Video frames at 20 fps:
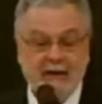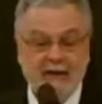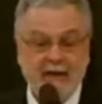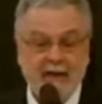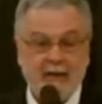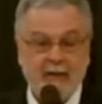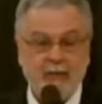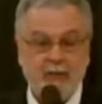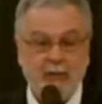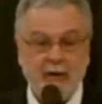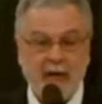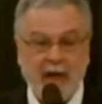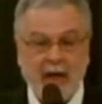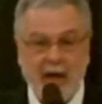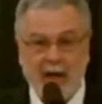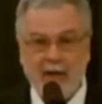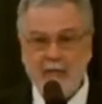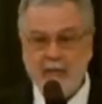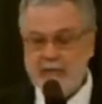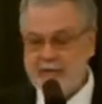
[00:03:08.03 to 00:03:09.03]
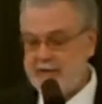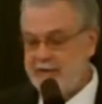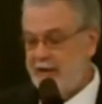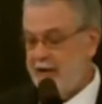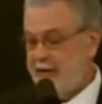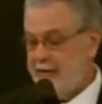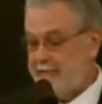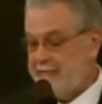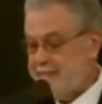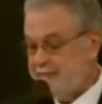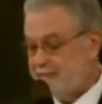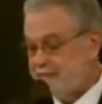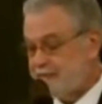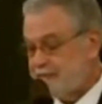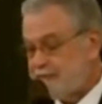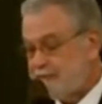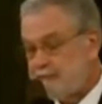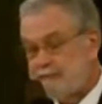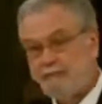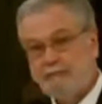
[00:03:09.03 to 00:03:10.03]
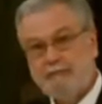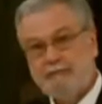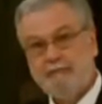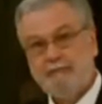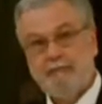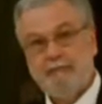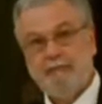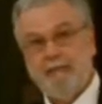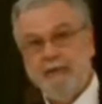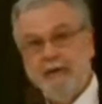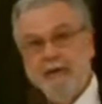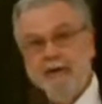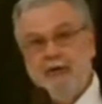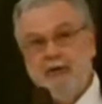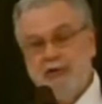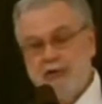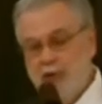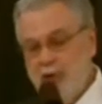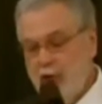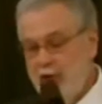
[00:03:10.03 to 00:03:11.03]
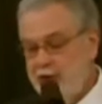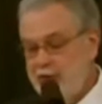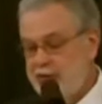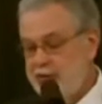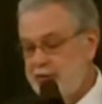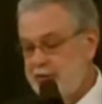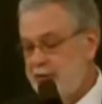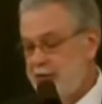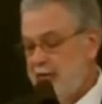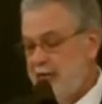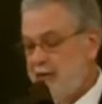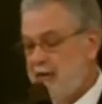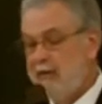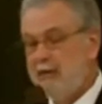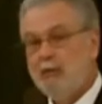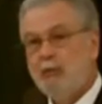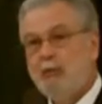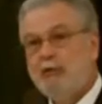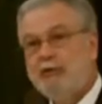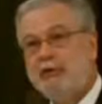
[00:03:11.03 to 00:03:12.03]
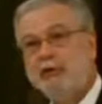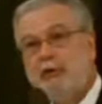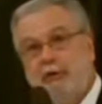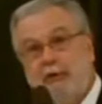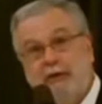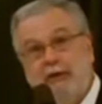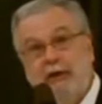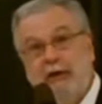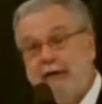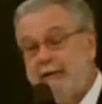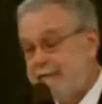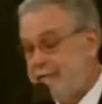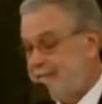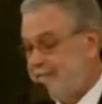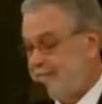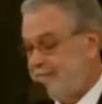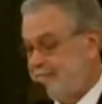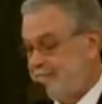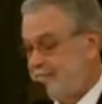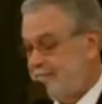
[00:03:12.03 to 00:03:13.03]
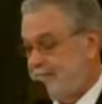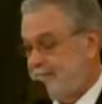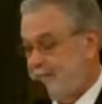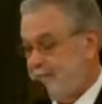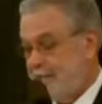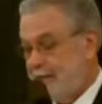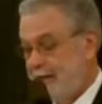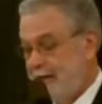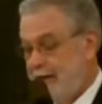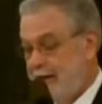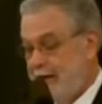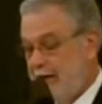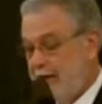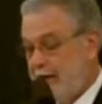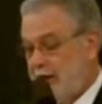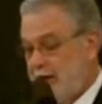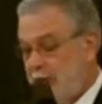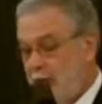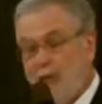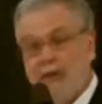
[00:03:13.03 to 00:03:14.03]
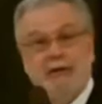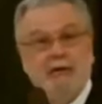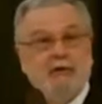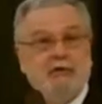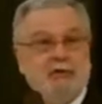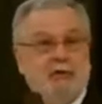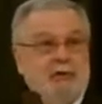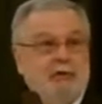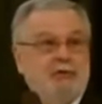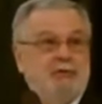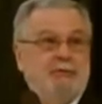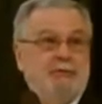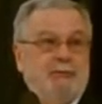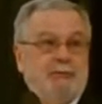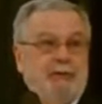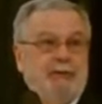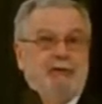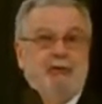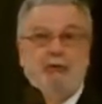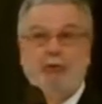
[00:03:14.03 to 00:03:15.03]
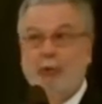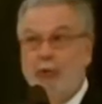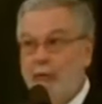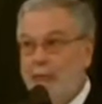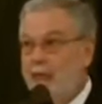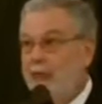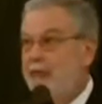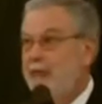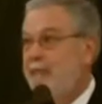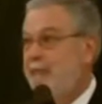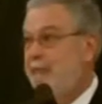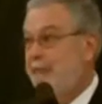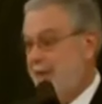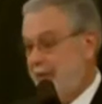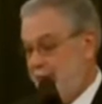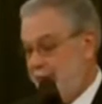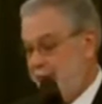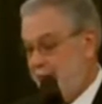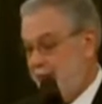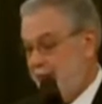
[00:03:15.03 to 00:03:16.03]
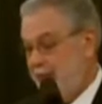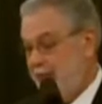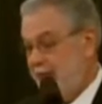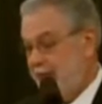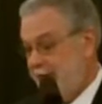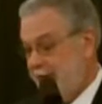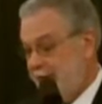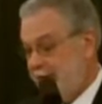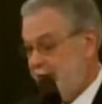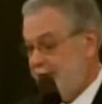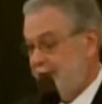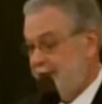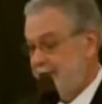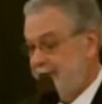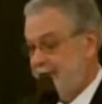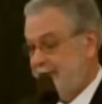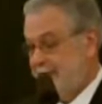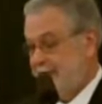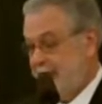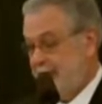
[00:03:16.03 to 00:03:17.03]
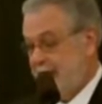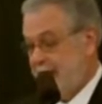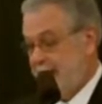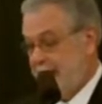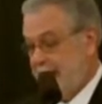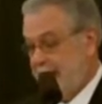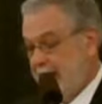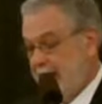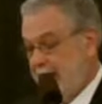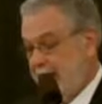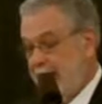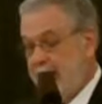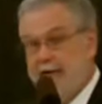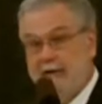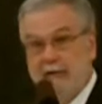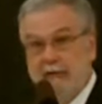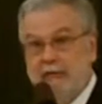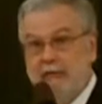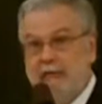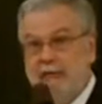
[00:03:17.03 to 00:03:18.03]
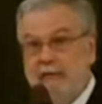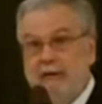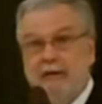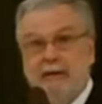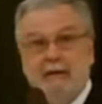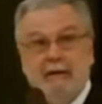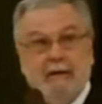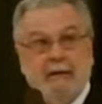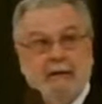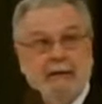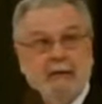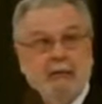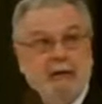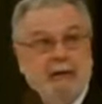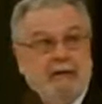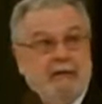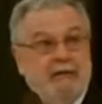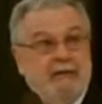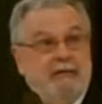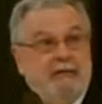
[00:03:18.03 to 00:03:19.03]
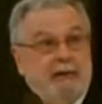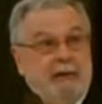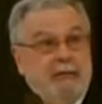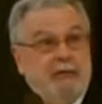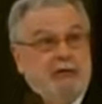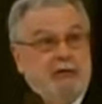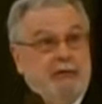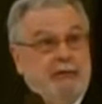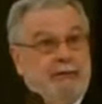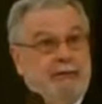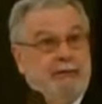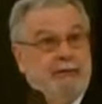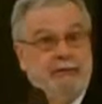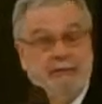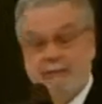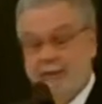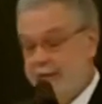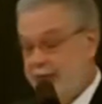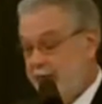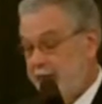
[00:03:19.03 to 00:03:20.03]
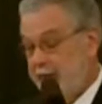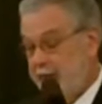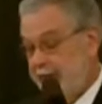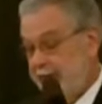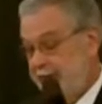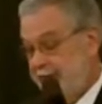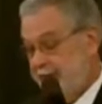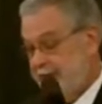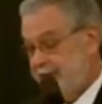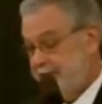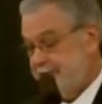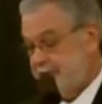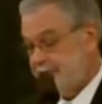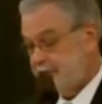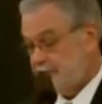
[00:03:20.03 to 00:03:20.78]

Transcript: again, when I was young, church was a good thing. Going to church was what normal people did. And usually they went to the same church as their parents.